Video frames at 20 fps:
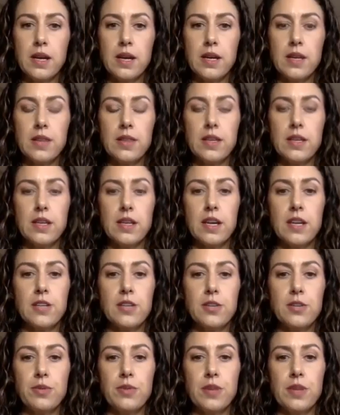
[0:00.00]
And then can
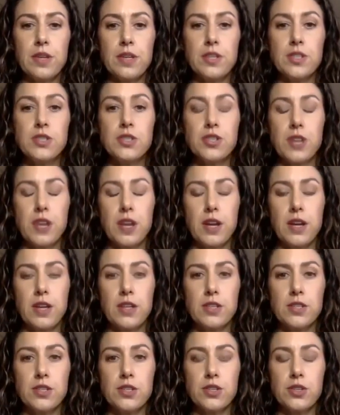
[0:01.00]
you then
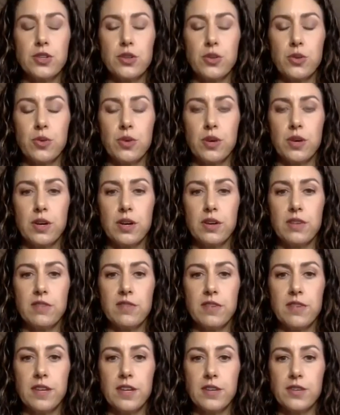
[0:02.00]
change your
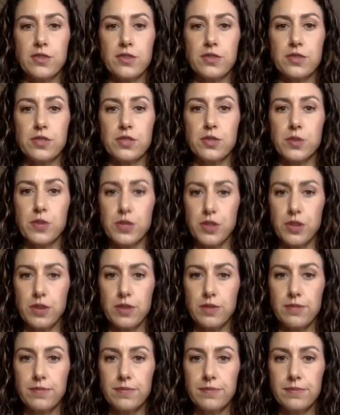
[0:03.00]
financial situation?